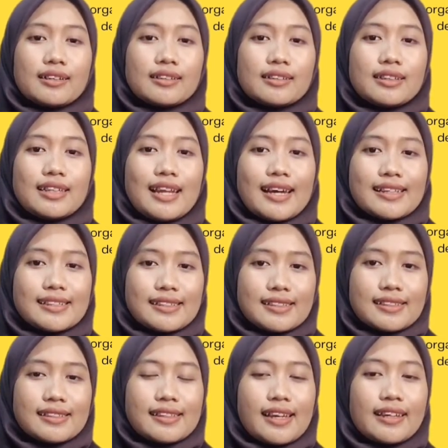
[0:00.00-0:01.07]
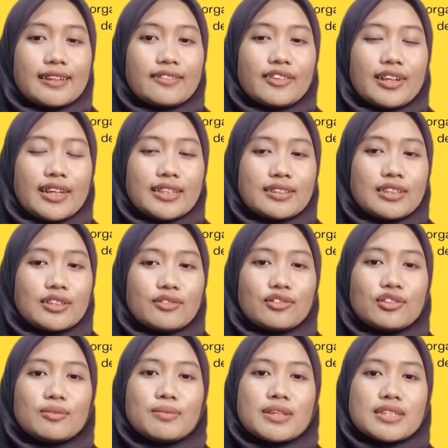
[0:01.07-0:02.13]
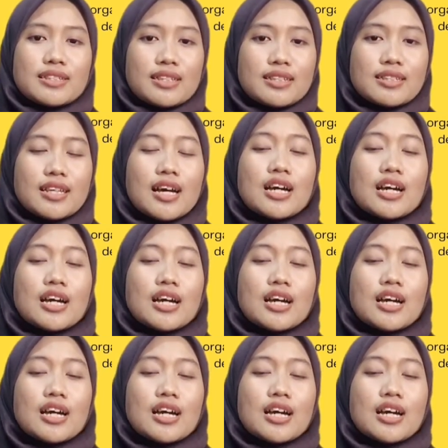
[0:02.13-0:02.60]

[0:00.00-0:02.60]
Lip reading: the license then related to the business,